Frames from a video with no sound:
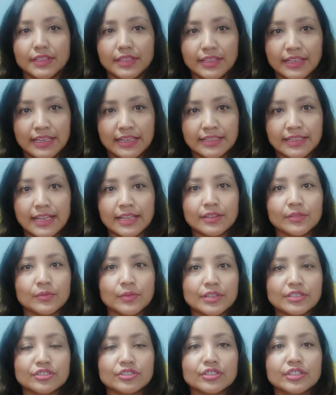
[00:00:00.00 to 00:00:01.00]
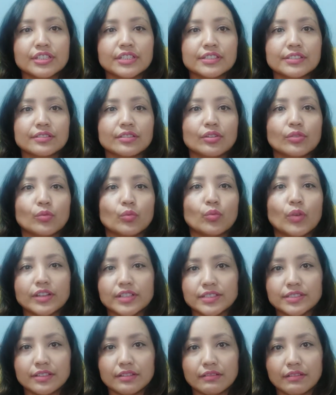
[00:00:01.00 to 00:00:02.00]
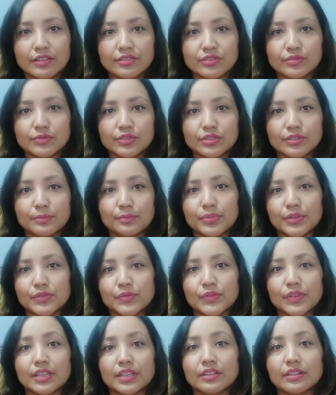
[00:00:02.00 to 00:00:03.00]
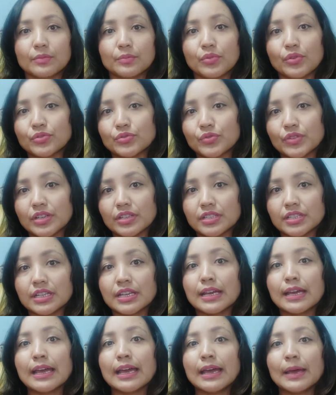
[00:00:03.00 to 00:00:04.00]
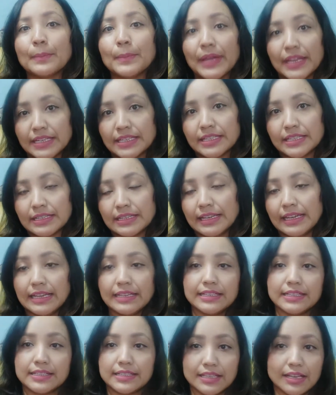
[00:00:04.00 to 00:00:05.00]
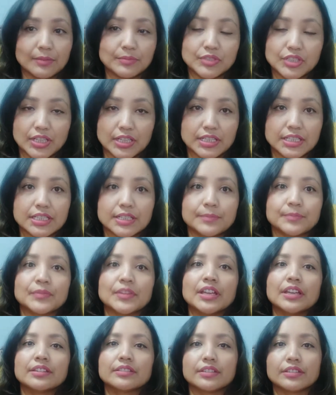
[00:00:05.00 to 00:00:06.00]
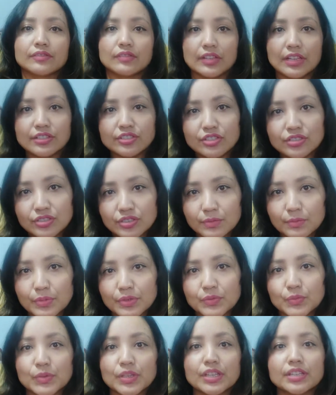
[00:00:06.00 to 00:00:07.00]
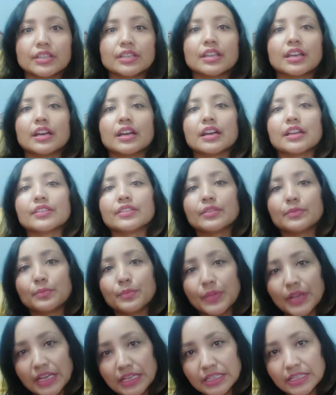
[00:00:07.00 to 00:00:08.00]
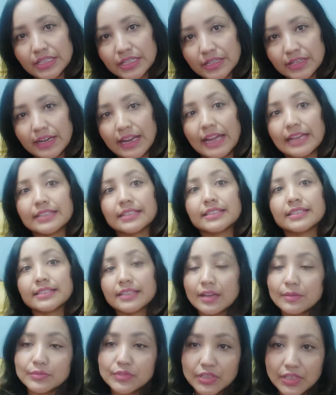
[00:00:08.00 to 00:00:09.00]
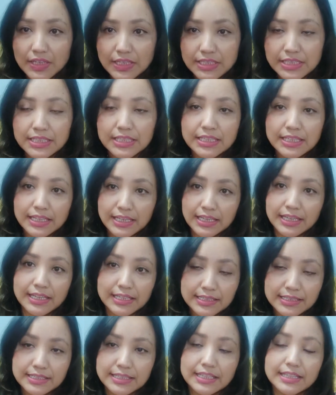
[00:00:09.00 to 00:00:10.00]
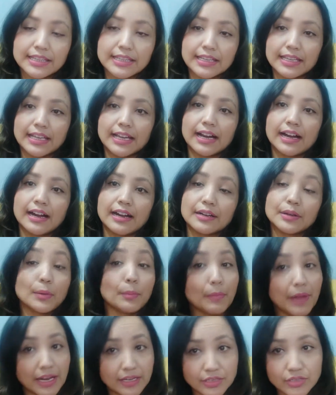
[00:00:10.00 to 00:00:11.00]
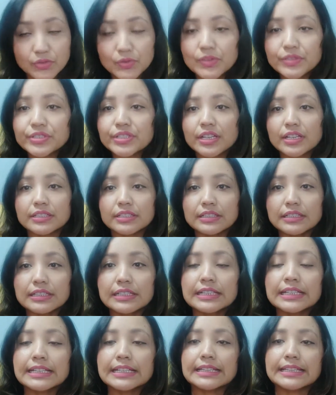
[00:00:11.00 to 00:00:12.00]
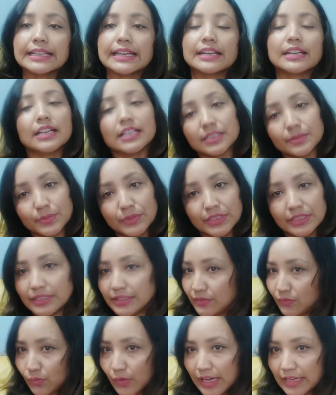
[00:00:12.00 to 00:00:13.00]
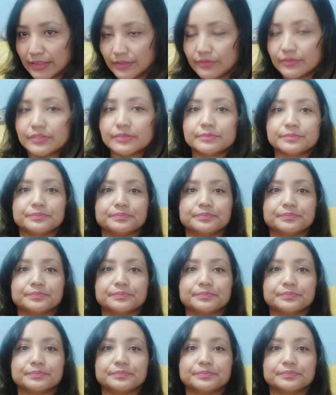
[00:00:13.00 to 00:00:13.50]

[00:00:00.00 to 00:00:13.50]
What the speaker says: And another question is, what is the relationship between the portrait painter and its subject? The relationship between the painter and its subject is they are married to each other, they are husband and wife.